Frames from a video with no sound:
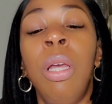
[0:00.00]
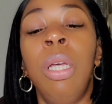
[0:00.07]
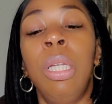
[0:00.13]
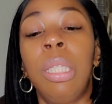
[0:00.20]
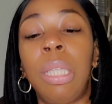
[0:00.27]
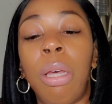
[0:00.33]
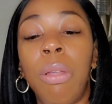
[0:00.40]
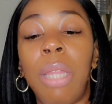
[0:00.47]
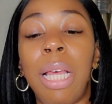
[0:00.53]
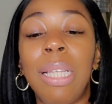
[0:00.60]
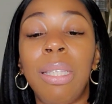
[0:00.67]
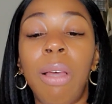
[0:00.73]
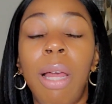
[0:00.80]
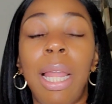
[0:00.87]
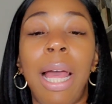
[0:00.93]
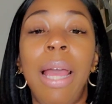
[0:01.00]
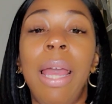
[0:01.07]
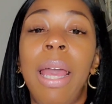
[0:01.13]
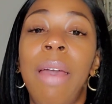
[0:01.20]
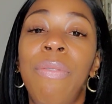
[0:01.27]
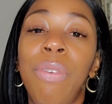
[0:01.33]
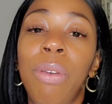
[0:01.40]
So that's all I
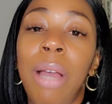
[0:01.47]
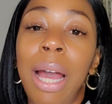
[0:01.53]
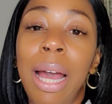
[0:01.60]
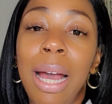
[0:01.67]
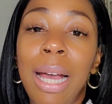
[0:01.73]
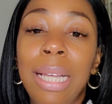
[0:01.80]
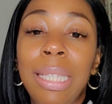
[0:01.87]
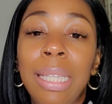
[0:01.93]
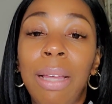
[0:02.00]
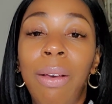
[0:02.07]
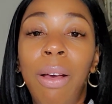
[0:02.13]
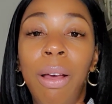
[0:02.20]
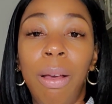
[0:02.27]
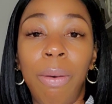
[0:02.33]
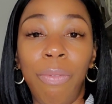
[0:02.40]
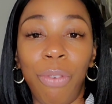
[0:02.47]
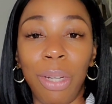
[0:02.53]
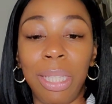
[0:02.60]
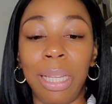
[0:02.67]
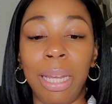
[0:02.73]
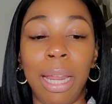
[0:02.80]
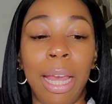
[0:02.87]
have, you guys, for
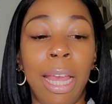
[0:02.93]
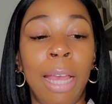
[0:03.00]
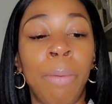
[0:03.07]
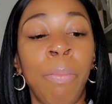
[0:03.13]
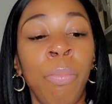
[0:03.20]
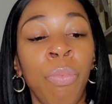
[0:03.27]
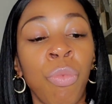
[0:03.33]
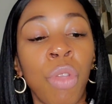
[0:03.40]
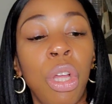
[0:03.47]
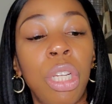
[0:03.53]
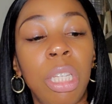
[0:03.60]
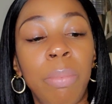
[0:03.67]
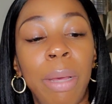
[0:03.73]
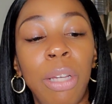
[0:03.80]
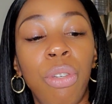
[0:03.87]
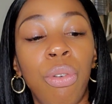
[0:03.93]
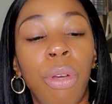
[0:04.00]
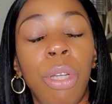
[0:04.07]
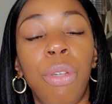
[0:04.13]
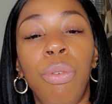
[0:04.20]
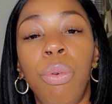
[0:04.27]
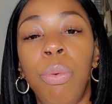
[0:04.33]
today. Just make sure
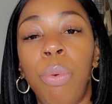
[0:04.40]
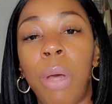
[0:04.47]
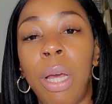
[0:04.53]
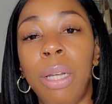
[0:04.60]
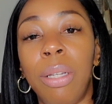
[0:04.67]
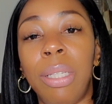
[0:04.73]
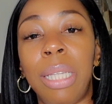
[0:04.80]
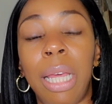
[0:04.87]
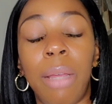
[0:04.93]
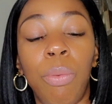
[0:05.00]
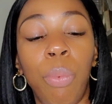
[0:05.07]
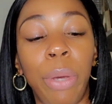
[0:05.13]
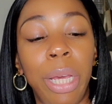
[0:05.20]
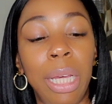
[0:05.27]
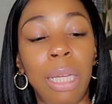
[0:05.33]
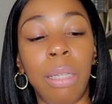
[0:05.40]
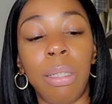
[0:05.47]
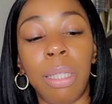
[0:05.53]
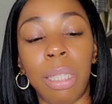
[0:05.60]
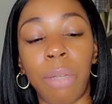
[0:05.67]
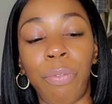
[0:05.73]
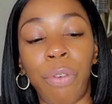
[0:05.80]
you understand, read
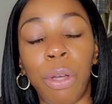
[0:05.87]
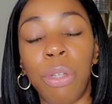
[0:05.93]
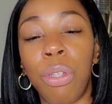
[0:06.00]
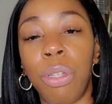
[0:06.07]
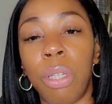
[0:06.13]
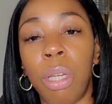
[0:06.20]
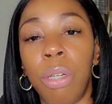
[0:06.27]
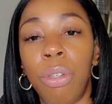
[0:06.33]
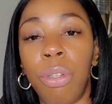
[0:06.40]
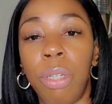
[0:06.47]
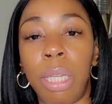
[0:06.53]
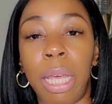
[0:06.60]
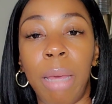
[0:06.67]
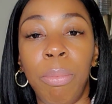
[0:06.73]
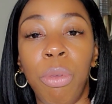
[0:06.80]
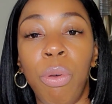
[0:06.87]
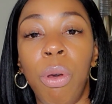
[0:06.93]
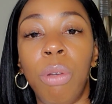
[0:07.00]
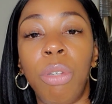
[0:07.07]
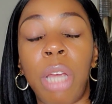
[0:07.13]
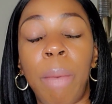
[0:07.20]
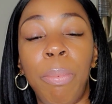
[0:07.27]
1 Samuel
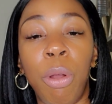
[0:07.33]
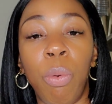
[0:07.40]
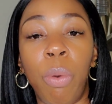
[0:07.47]
chapter